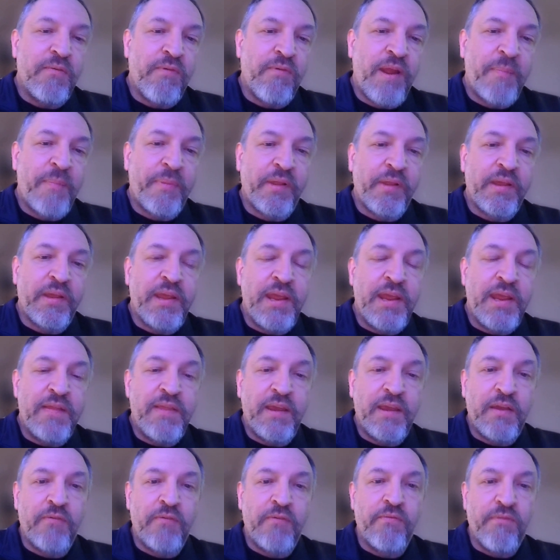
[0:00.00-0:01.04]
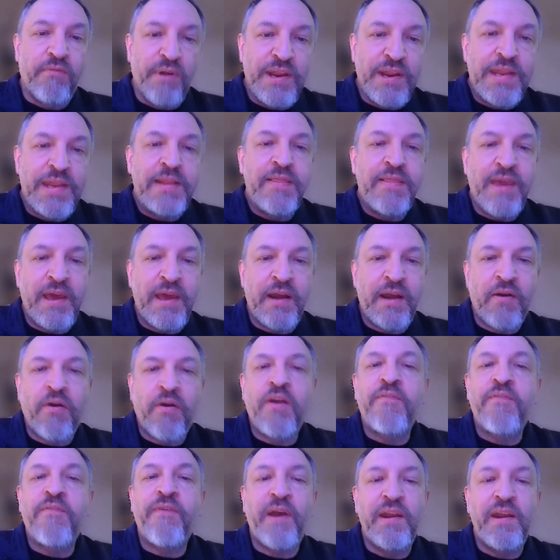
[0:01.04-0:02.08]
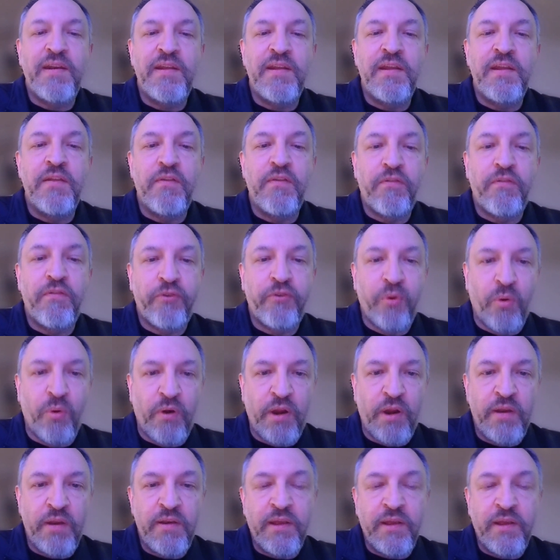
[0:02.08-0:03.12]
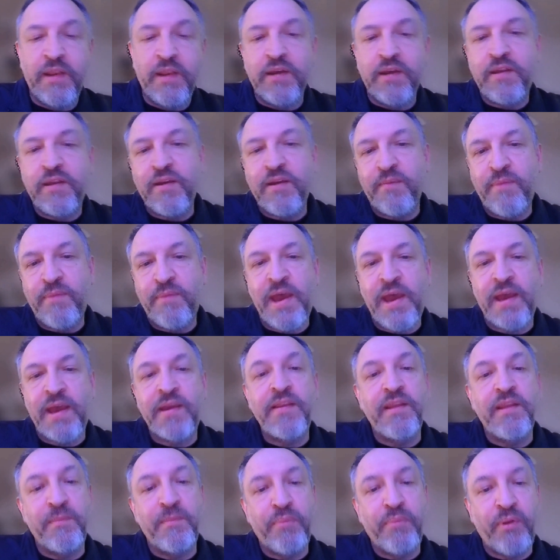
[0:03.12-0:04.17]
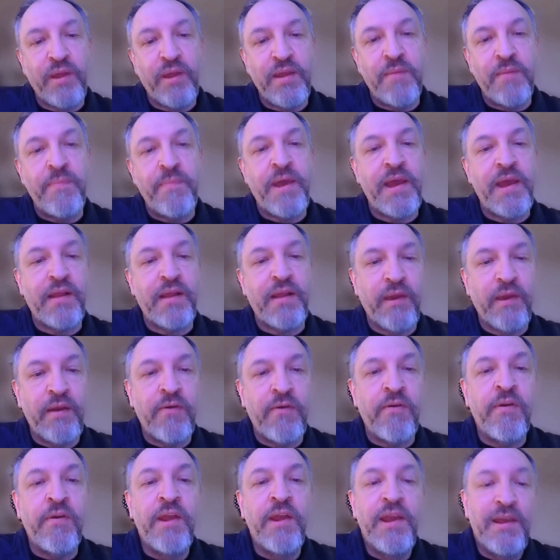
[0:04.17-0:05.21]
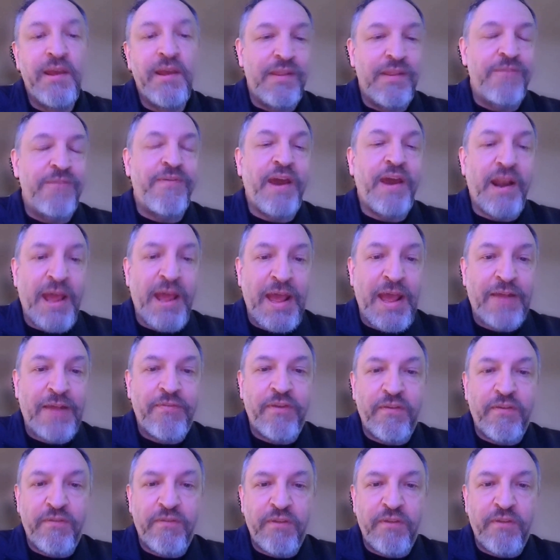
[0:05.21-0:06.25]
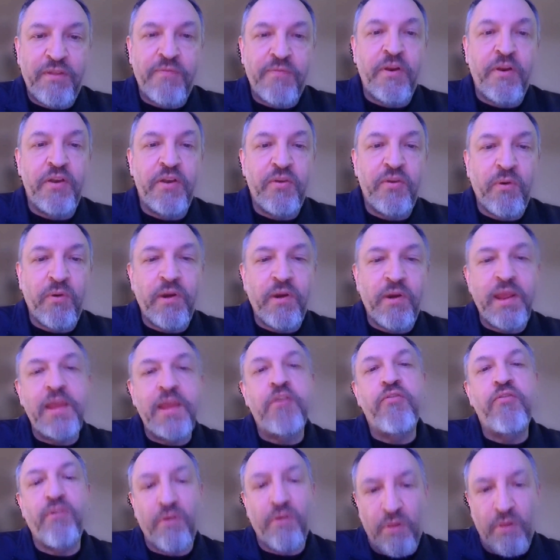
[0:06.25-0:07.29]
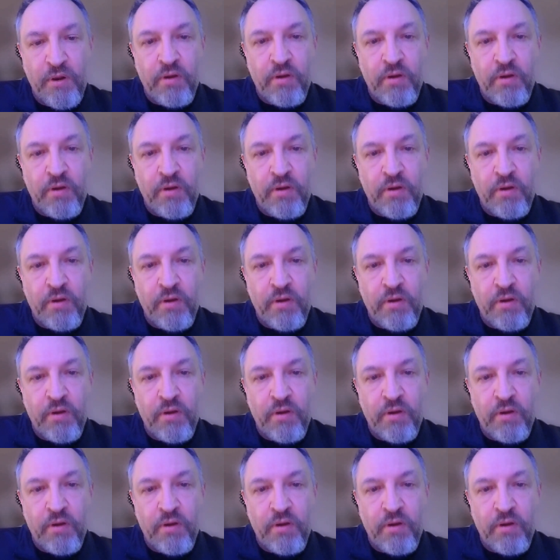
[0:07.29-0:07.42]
replicate, they can read that RFID and store it, and then come back and then play it back later. They've got access to the front door and your